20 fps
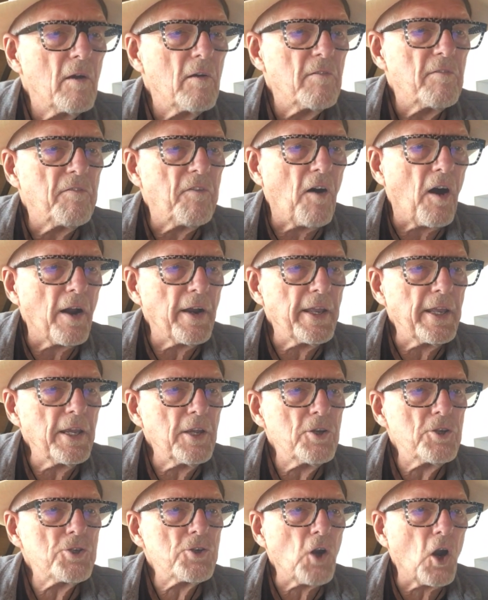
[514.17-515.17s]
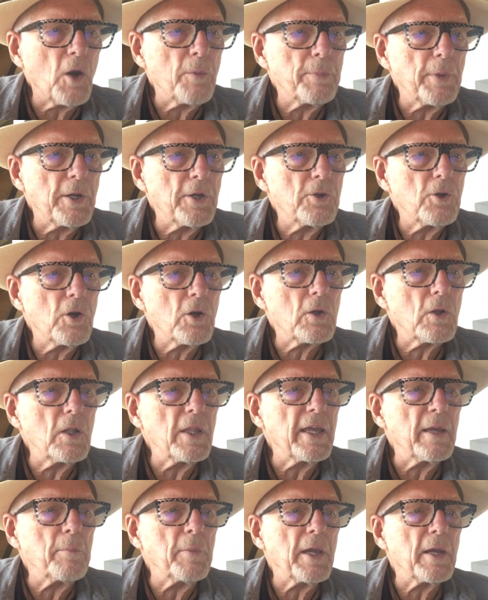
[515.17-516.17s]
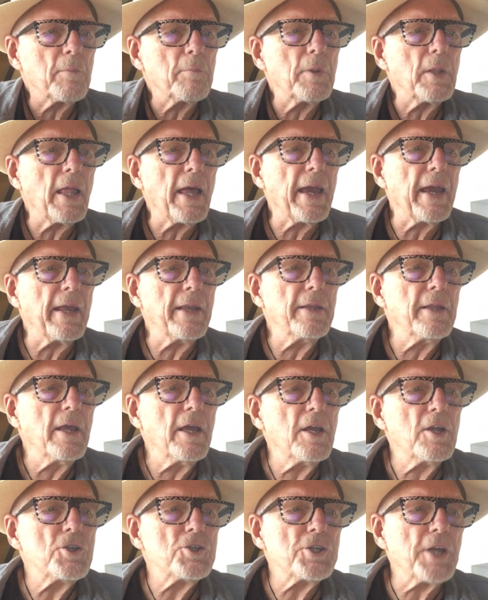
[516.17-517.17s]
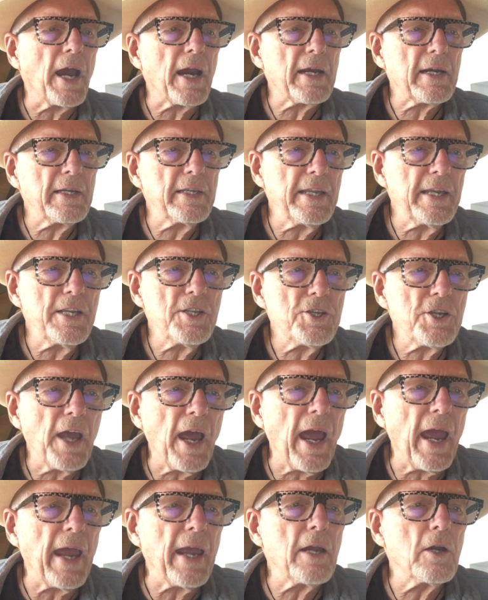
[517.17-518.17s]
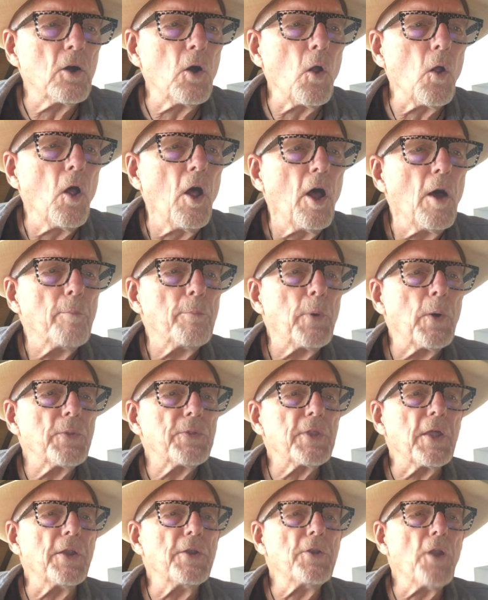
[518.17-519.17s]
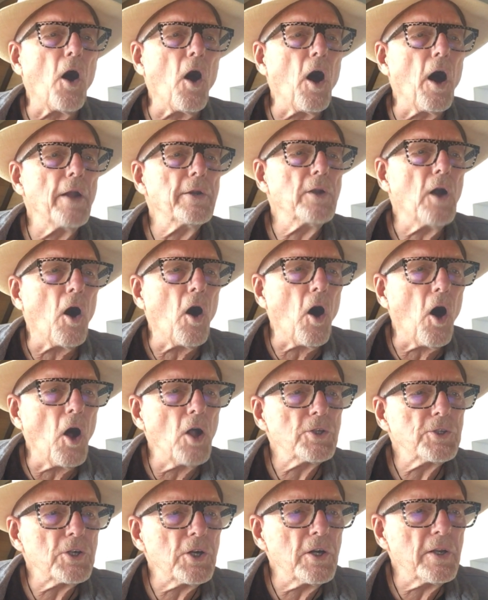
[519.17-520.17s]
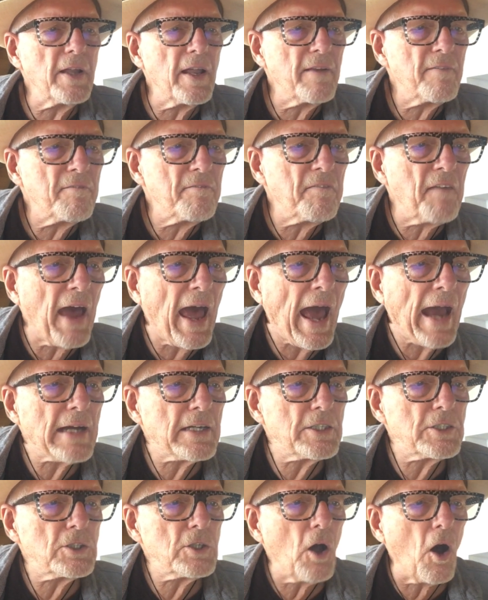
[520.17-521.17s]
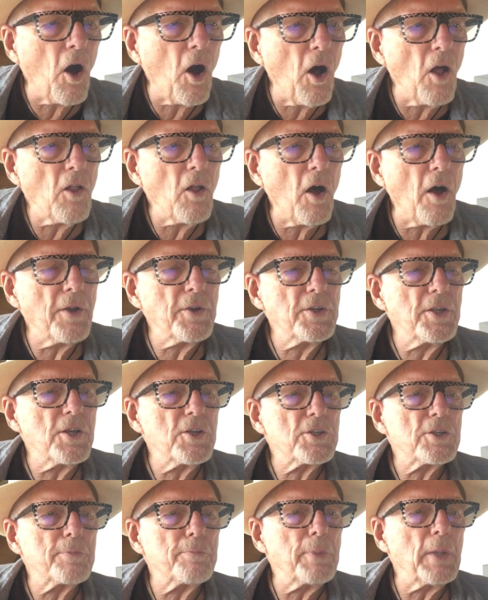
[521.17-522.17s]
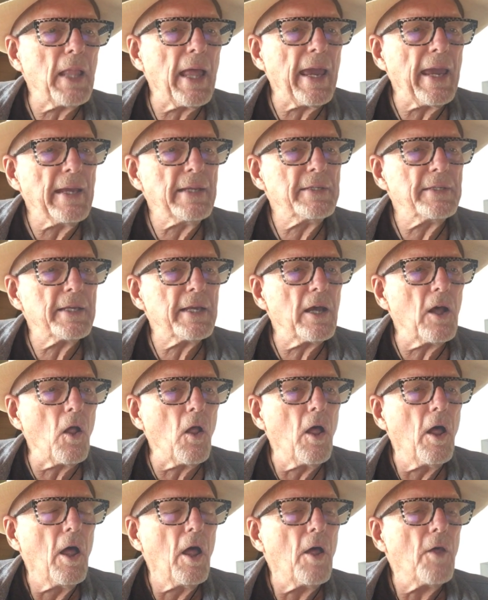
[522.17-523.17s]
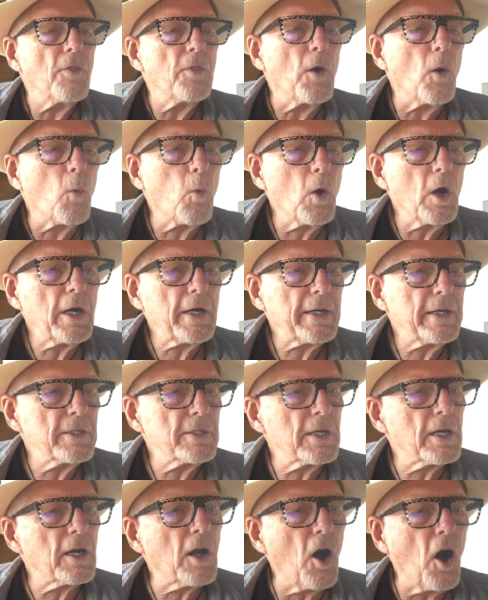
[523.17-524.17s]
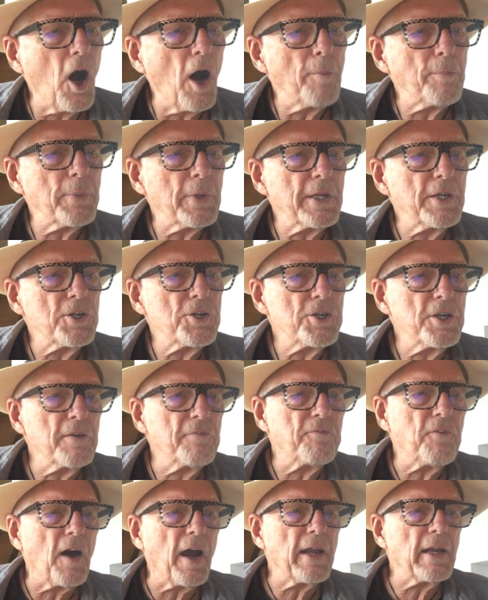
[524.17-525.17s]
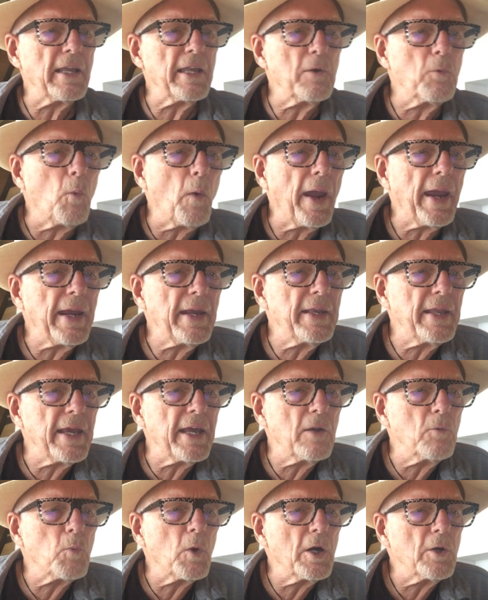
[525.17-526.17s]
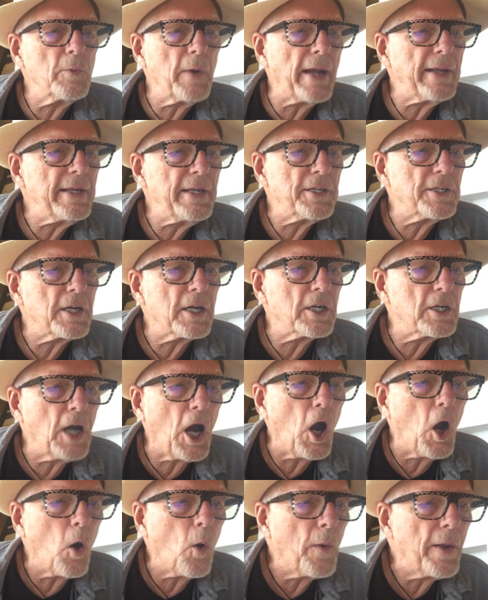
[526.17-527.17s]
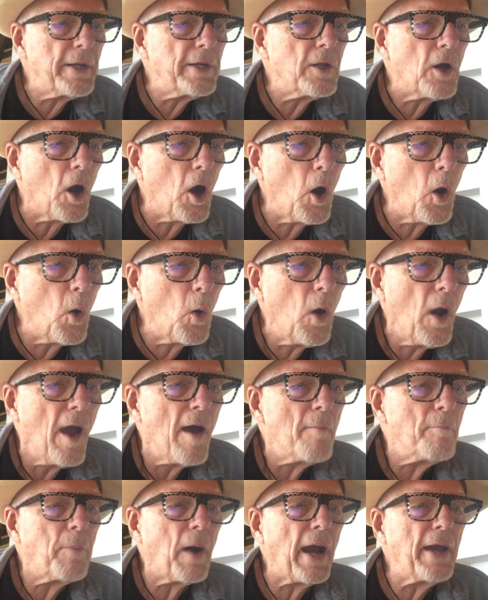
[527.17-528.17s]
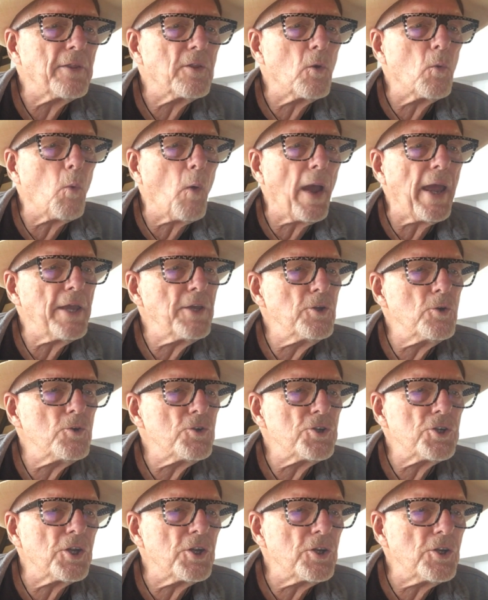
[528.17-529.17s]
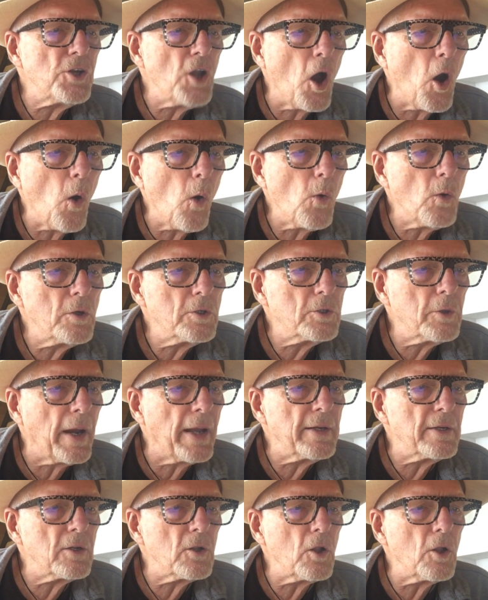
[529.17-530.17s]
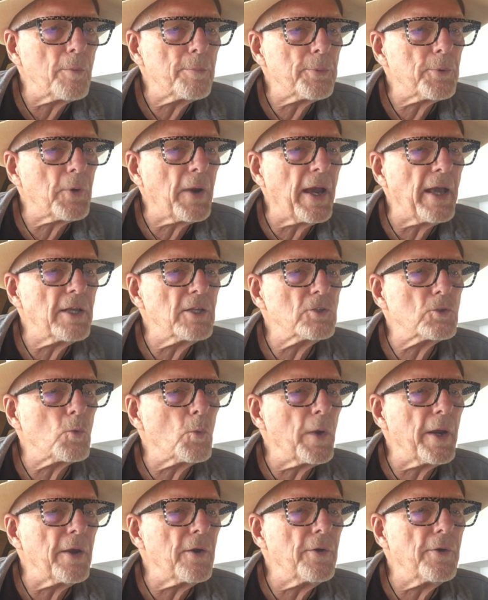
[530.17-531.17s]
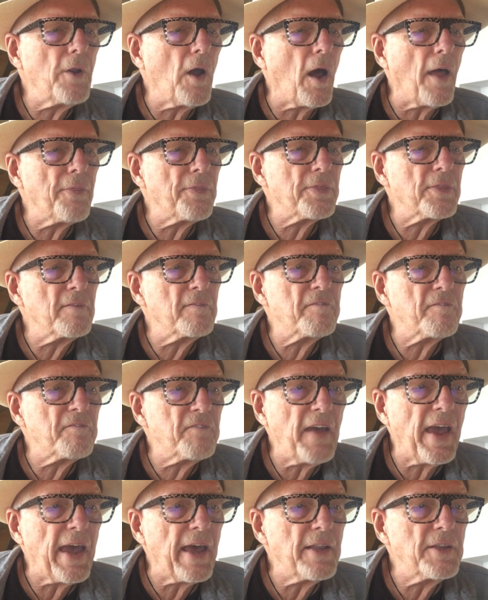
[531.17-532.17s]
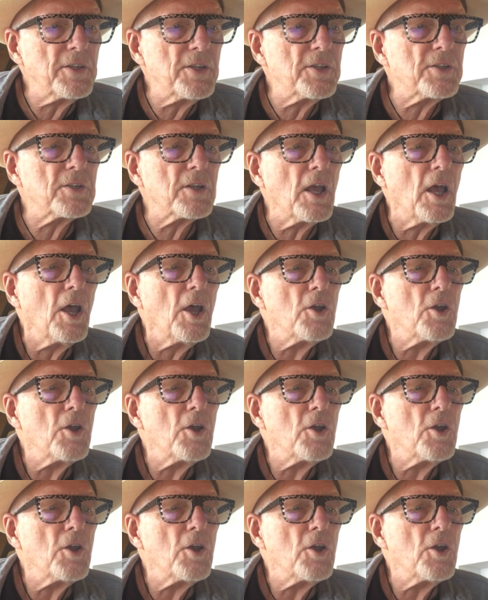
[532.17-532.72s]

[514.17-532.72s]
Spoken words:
Fani sharpened her gleaming blade, checked each angle, put the non-alternate facts all on display till the work is accomplished, she finally weighed in. "We're ready to go, and oh, by the way, you should know, Grendel Perez, we're not the feds.